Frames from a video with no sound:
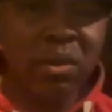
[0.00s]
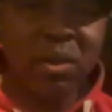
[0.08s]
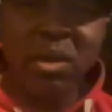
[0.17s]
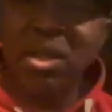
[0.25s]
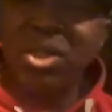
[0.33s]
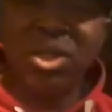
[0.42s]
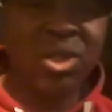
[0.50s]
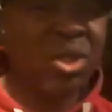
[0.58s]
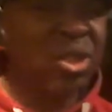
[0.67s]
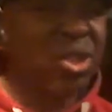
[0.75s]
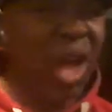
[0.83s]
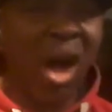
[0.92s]

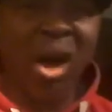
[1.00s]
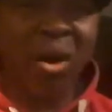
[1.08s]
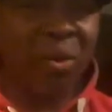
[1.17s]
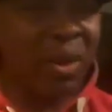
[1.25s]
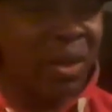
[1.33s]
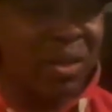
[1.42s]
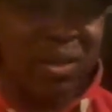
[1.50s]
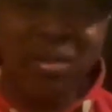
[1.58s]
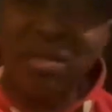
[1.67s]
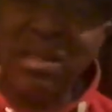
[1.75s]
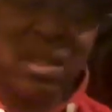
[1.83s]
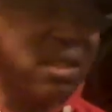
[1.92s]
Just sorry.
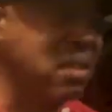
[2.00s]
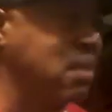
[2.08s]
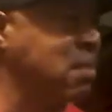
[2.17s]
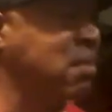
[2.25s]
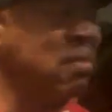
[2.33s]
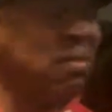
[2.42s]
Just, God,